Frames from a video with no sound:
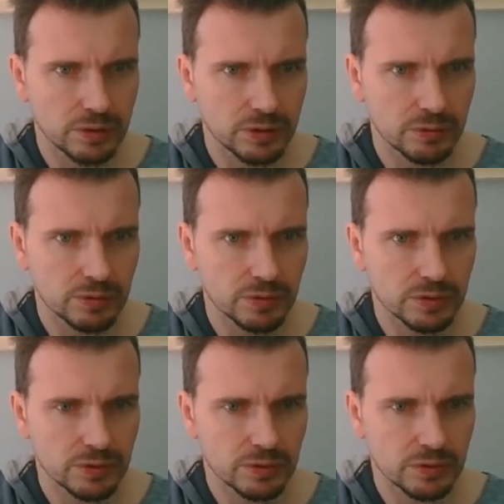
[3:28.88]

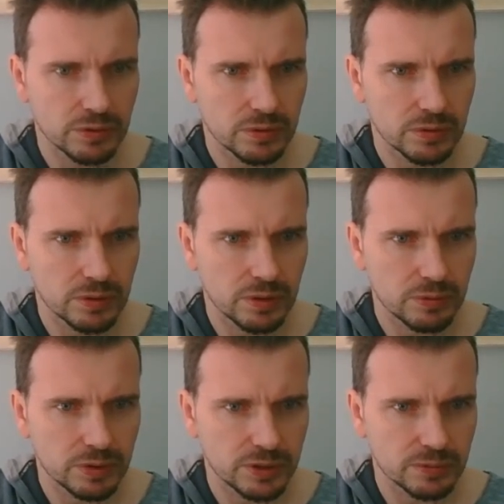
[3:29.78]
equals
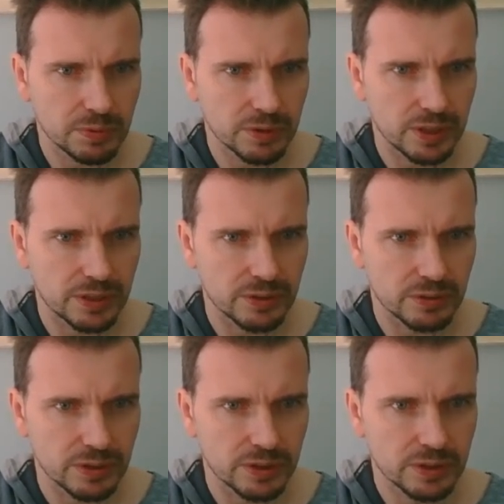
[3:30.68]
just put that to a
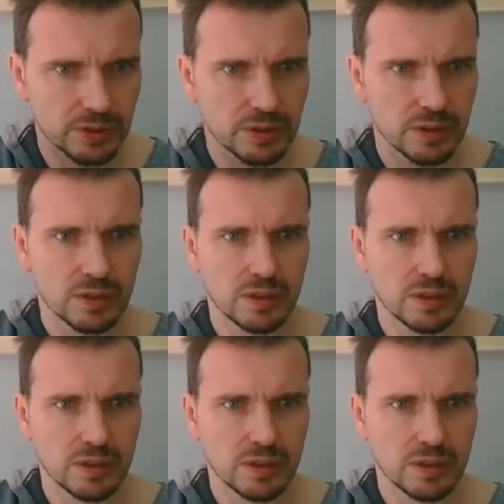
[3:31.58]
thing.